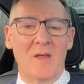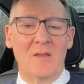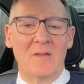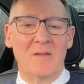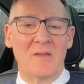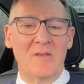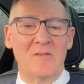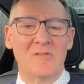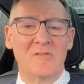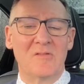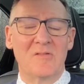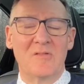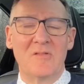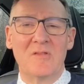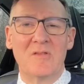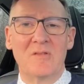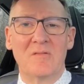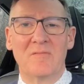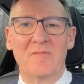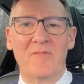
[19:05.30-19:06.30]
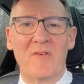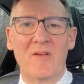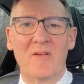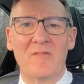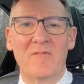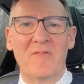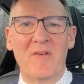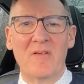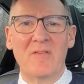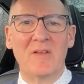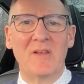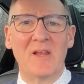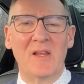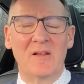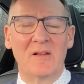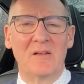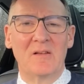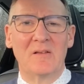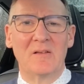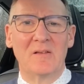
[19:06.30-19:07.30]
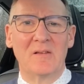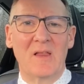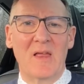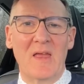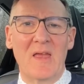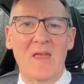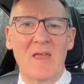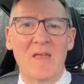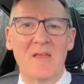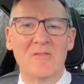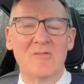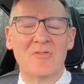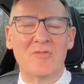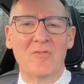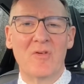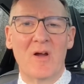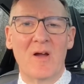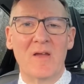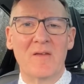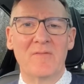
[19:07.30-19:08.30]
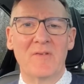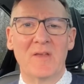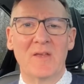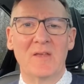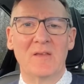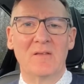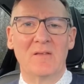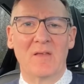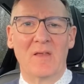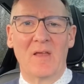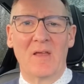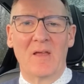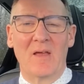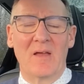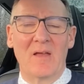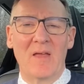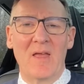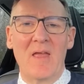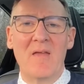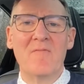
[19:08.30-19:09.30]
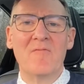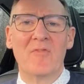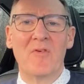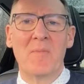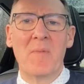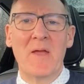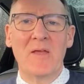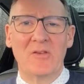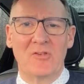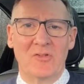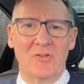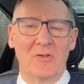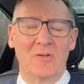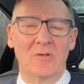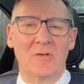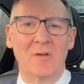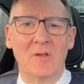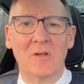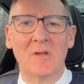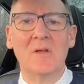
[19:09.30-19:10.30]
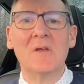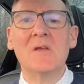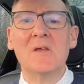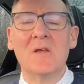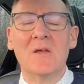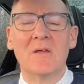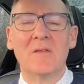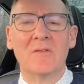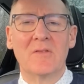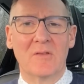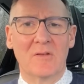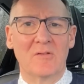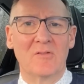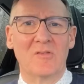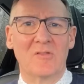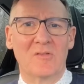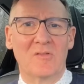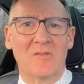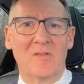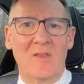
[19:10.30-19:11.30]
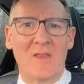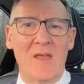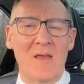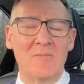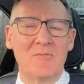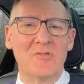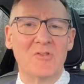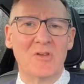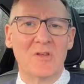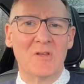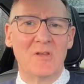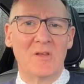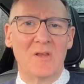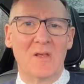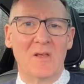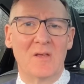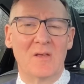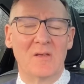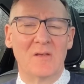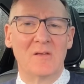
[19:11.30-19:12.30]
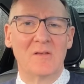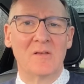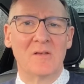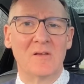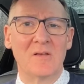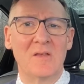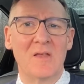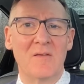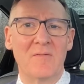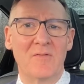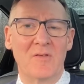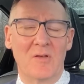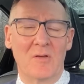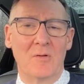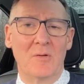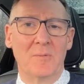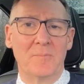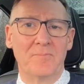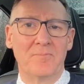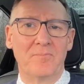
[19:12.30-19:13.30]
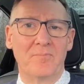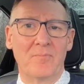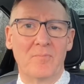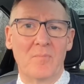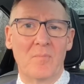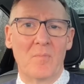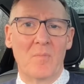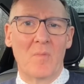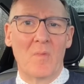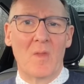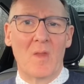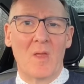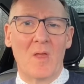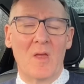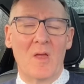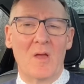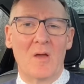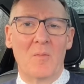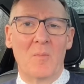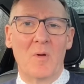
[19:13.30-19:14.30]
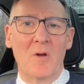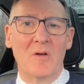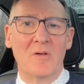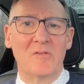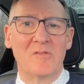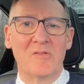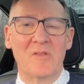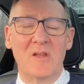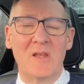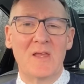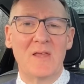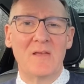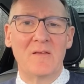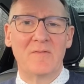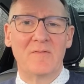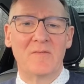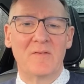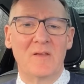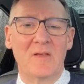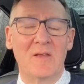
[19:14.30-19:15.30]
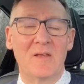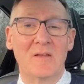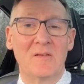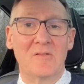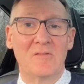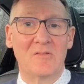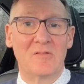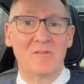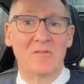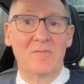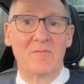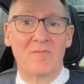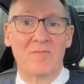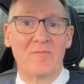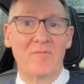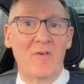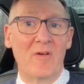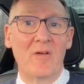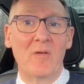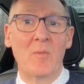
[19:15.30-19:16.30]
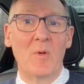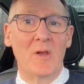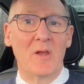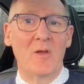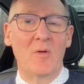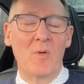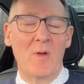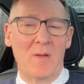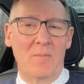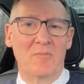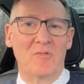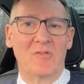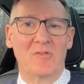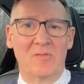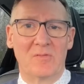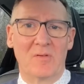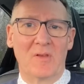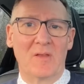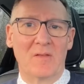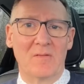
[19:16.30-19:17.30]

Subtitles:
and there's very little driving information that the MG can give you. Whereas the Leaf, it's very well equipped.